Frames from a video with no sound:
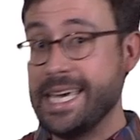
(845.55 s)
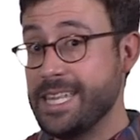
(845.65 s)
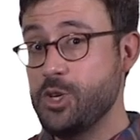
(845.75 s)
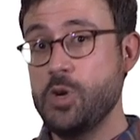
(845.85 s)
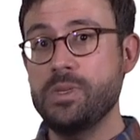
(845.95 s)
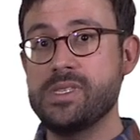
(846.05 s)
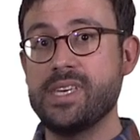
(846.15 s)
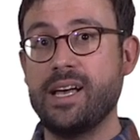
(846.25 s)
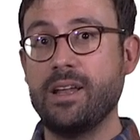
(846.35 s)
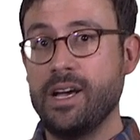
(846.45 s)
In human
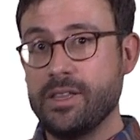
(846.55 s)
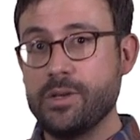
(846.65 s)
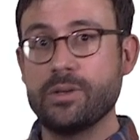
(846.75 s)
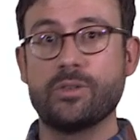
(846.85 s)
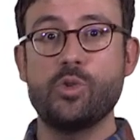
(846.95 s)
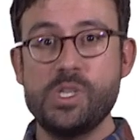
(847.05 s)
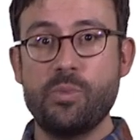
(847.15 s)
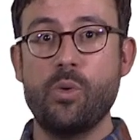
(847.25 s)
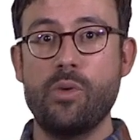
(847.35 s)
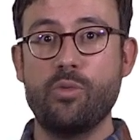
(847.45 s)
cell, the
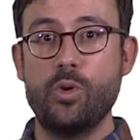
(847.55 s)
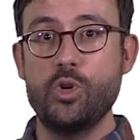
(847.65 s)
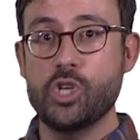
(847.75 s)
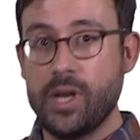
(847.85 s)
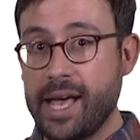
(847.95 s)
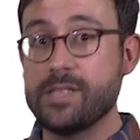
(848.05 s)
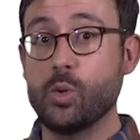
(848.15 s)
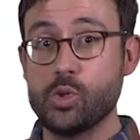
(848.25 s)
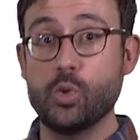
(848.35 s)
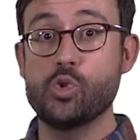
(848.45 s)
CRISPR revolution has
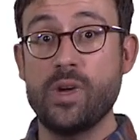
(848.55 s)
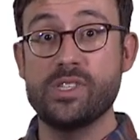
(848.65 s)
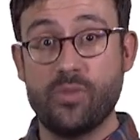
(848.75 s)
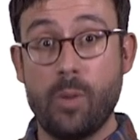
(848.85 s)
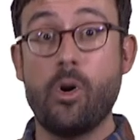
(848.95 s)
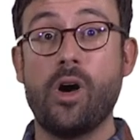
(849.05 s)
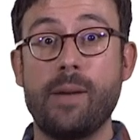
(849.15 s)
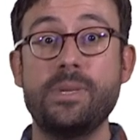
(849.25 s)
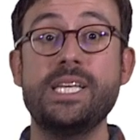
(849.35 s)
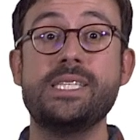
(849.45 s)
also transformed our
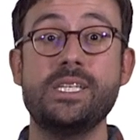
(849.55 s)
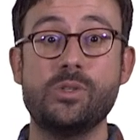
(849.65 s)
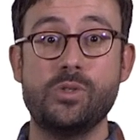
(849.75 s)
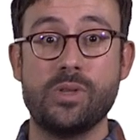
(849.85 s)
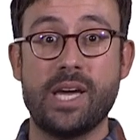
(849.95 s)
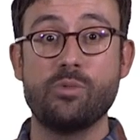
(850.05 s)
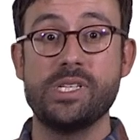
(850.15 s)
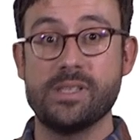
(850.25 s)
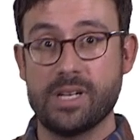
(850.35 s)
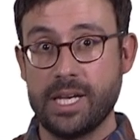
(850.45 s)
ability to do that
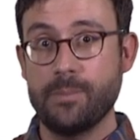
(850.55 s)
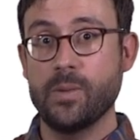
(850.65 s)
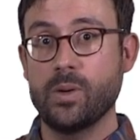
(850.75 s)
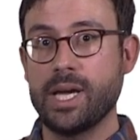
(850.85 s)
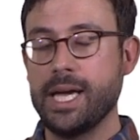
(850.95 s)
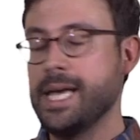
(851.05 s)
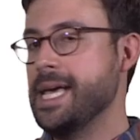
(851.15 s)
recently. Okay.